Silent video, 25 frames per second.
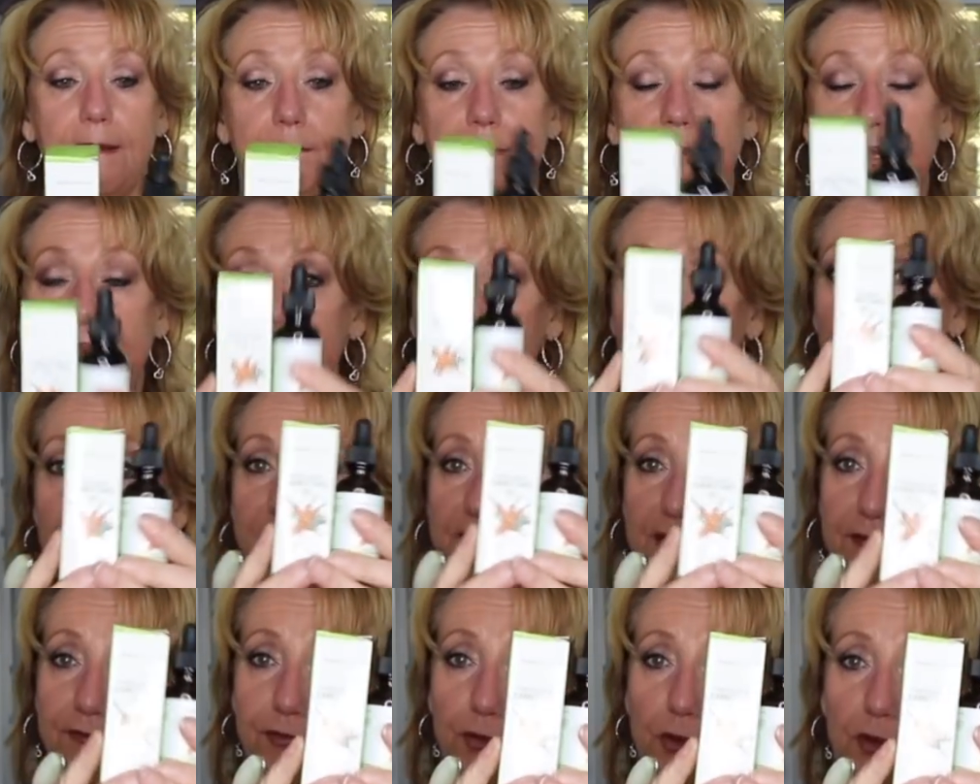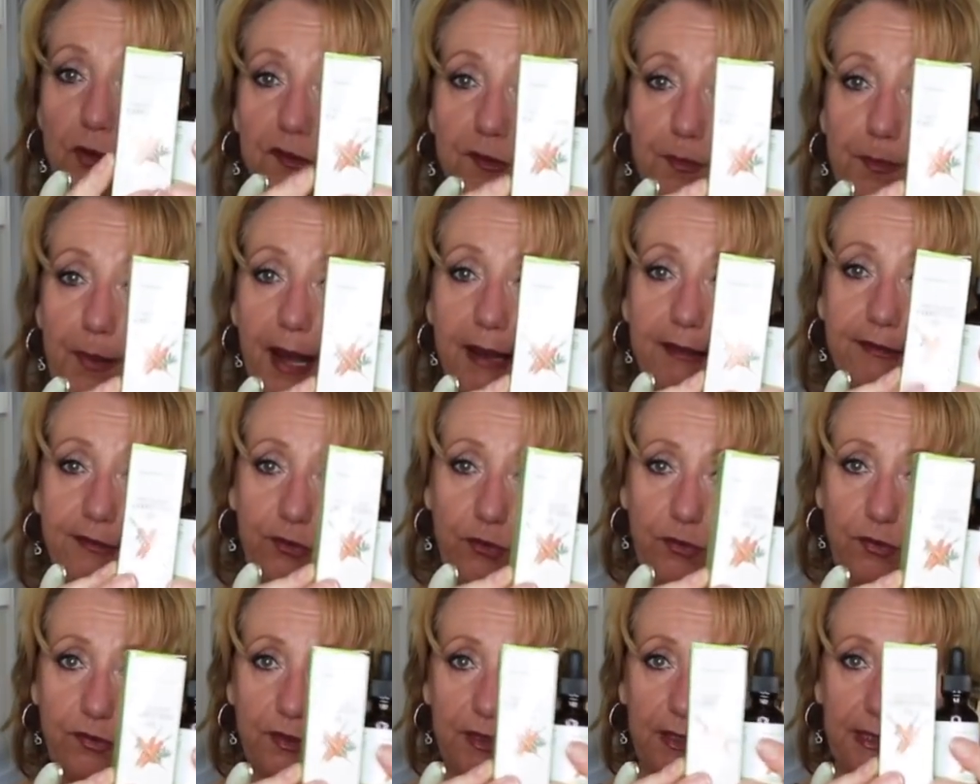but so I was influenced by
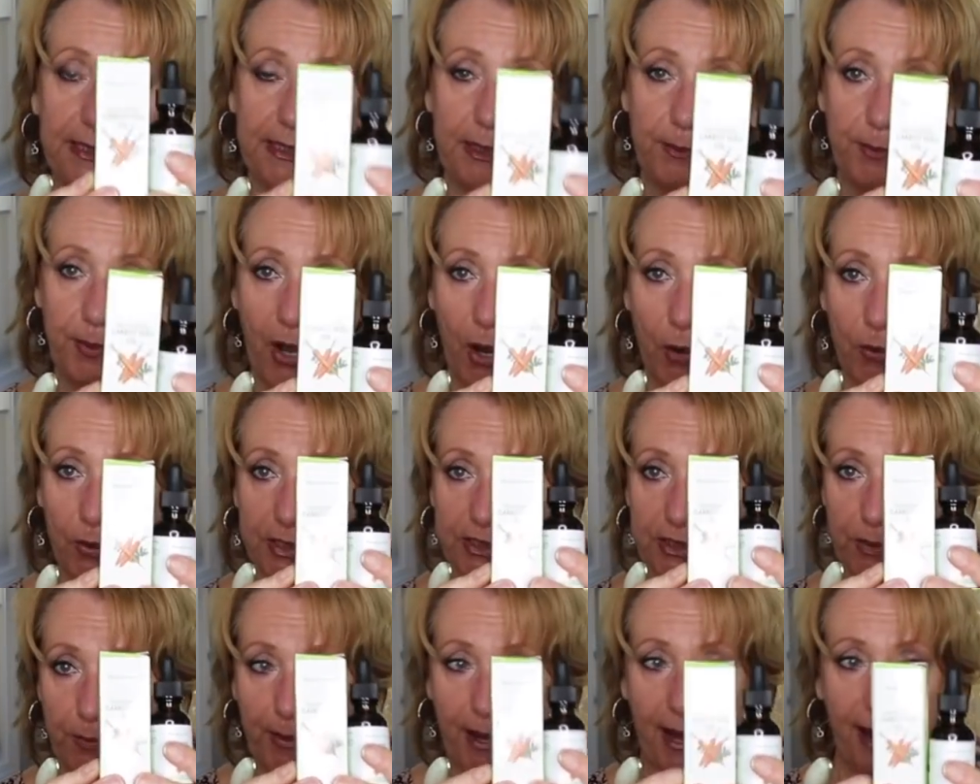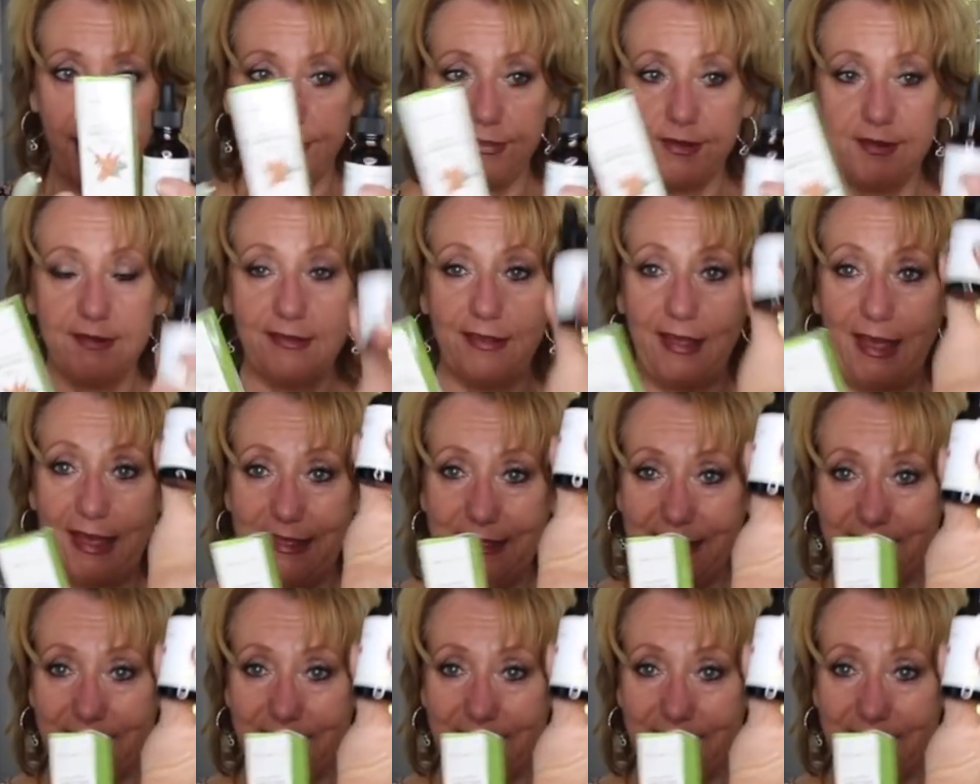Susan Little Poet to buy this